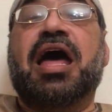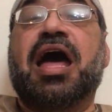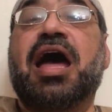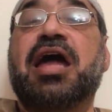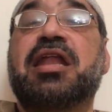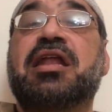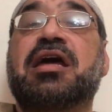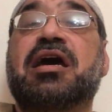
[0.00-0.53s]

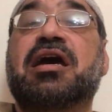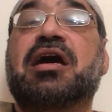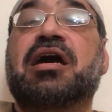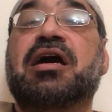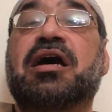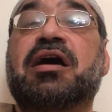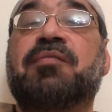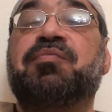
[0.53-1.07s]
and
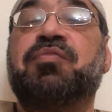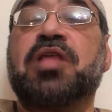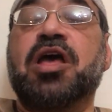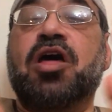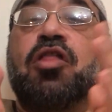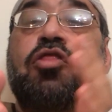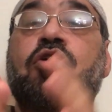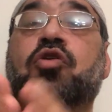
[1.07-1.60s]

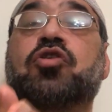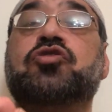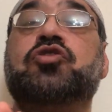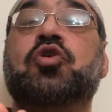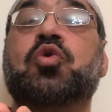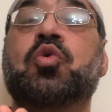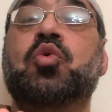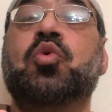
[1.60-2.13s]
those
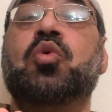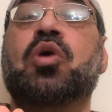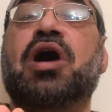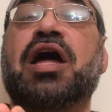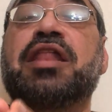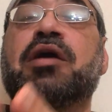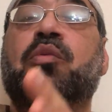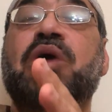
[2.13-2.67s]
who
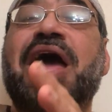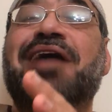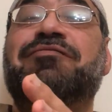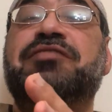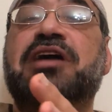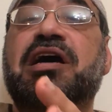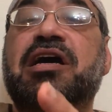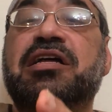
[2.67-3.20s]
we
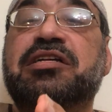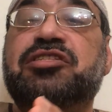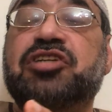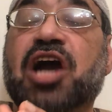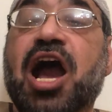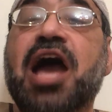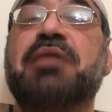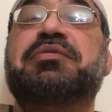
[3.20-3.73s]
have
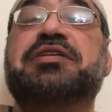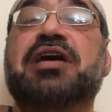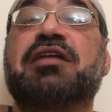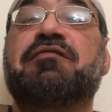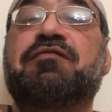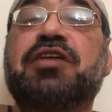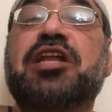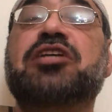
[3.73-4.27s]
tribes
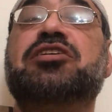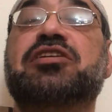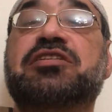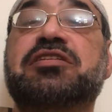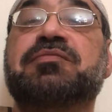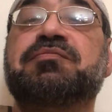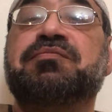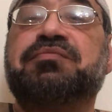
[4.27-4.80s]
and villages,